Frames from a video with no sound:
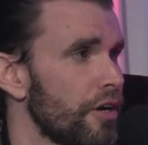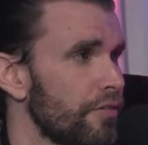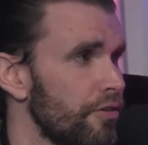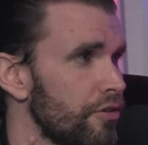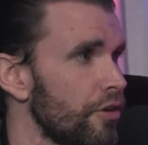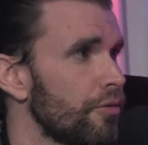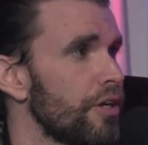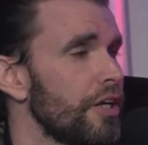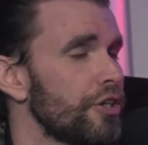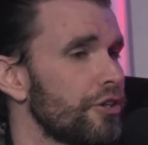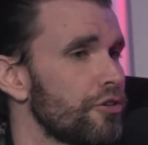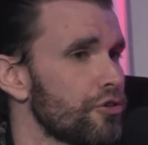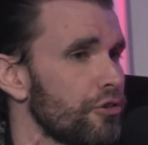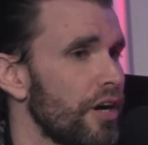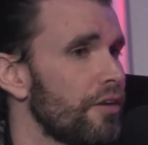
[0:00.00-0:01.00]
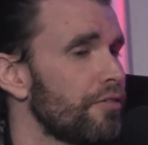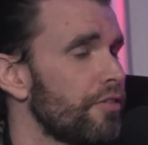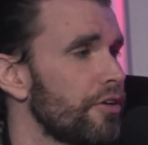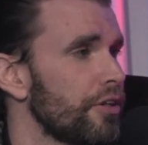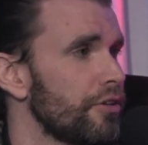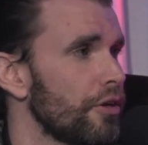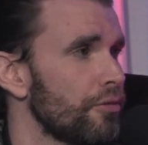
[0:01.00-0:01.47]
off of donations,
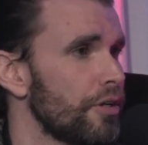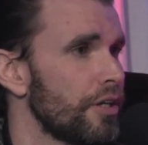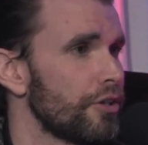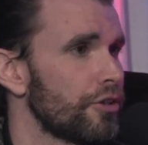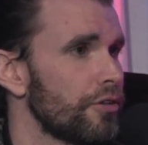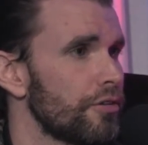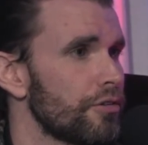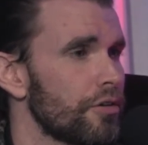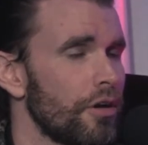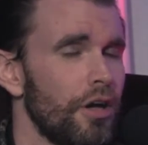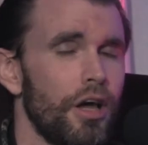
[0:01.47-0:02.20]
crowdfunding donations.